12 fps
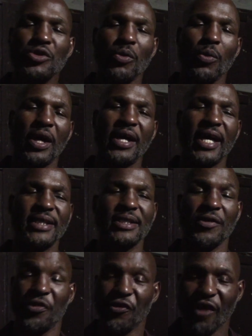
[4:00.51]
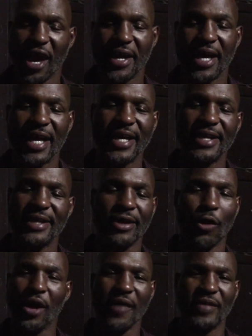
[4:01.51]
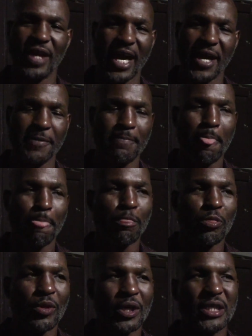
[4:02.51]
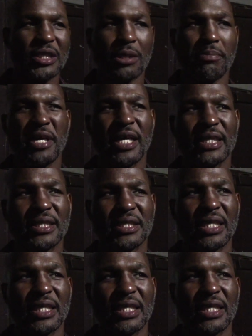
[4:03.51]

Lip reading: someone that's a threat and don't have a name, to me it